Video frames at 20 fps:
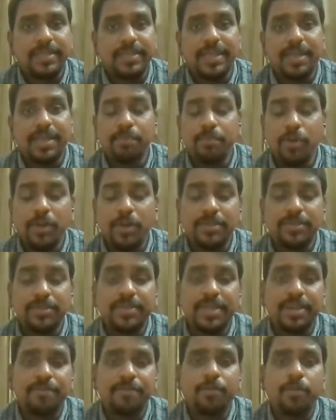Then employers
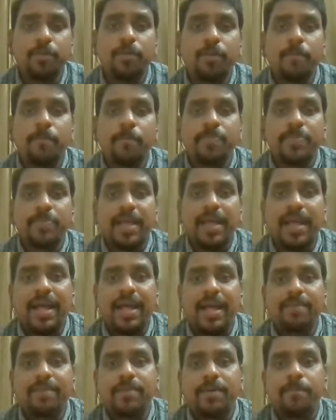therefore
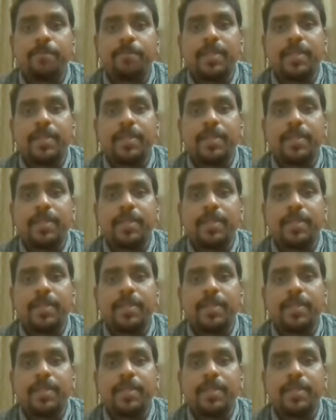have